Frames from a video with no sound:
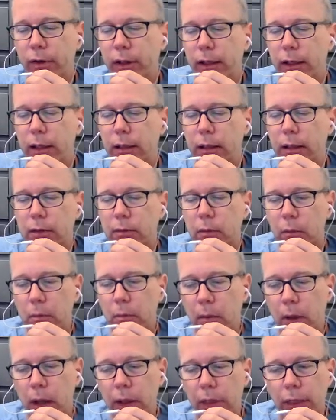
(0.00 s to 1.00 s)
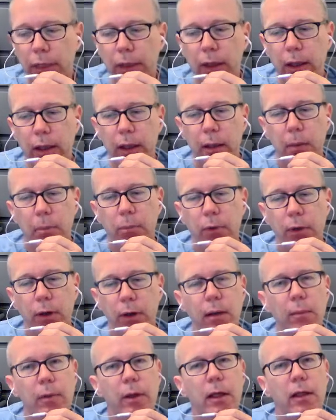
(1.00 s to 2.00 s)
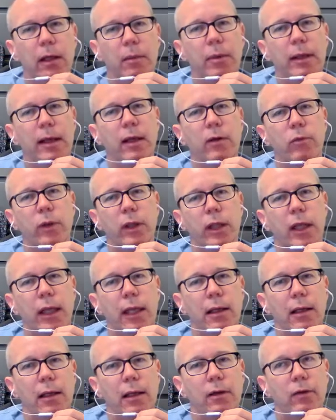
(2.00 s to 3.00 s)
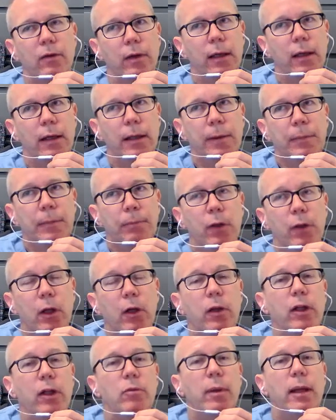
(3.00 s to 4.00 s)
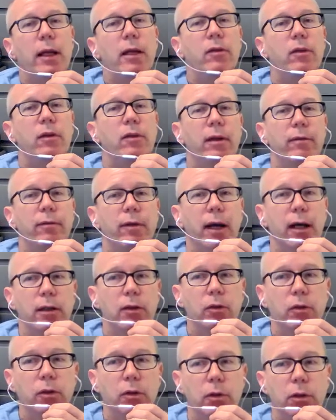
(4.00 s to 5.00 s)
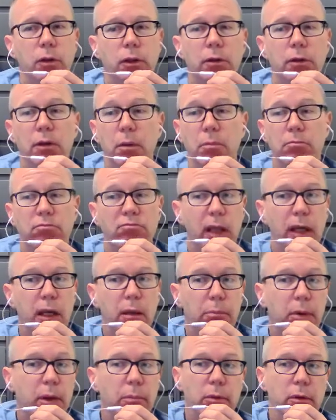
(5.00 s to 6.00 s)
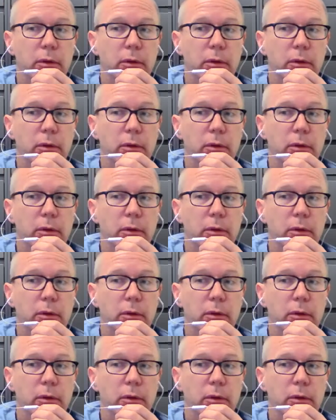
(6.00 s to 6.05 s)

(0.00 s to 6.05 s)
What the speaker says: every month, predominantly because with kidneys, these medicines have gotten so good that many